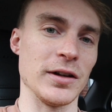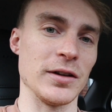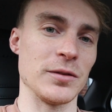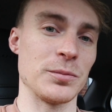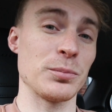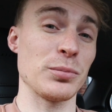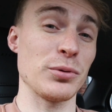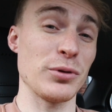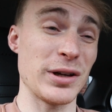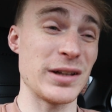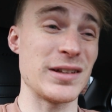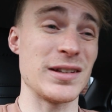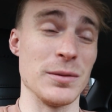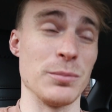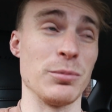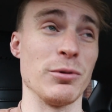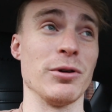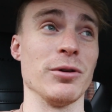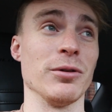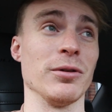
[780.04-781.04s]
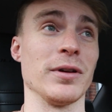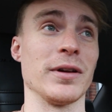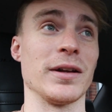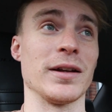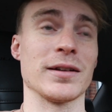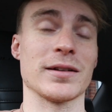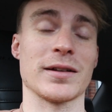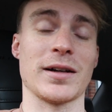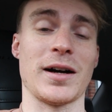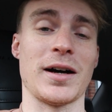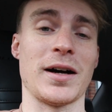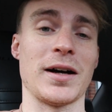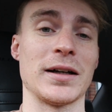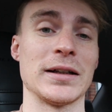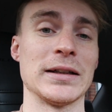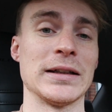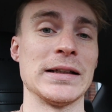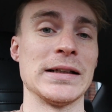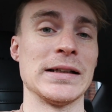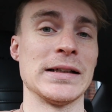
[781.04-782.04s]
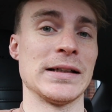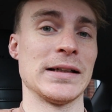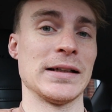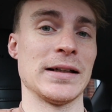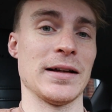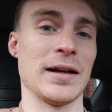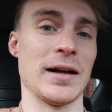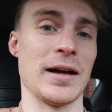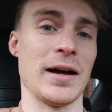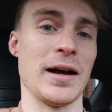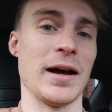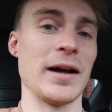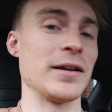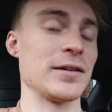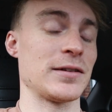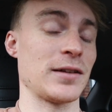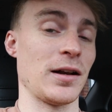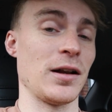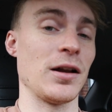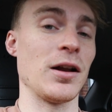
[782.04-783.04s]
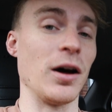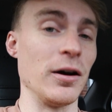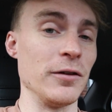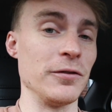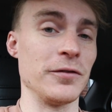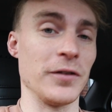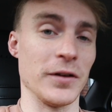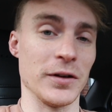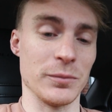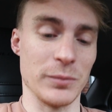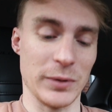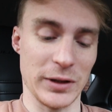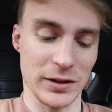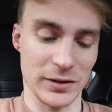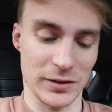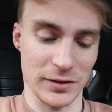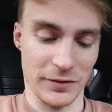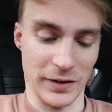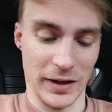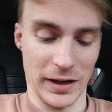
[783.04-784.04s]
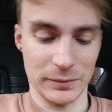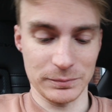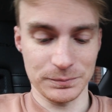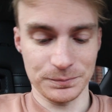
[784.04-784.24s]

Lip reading: is pretty brutal in this car, and it's a lot of fun because of that.